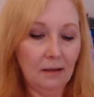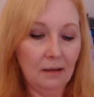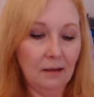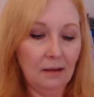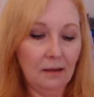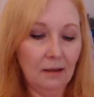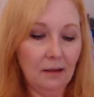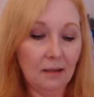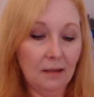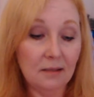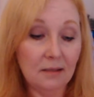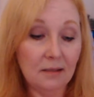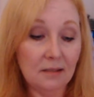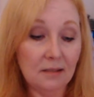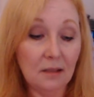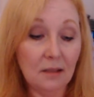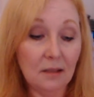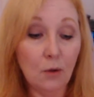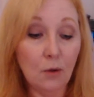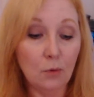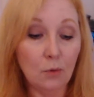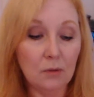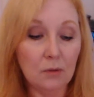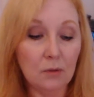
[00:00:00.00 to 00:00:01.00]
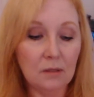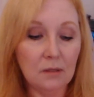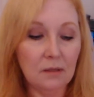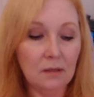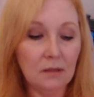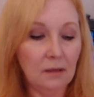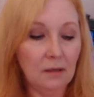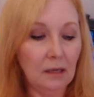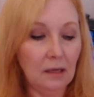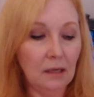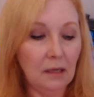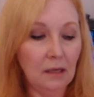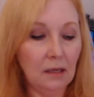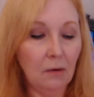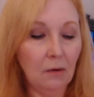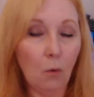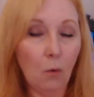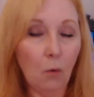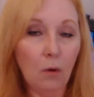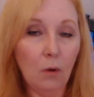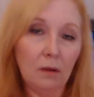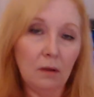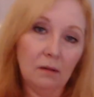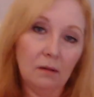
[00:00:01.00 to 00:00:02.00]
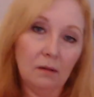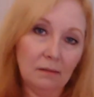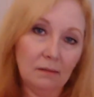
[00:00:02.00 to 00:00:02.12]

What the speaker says: and soaked in oil.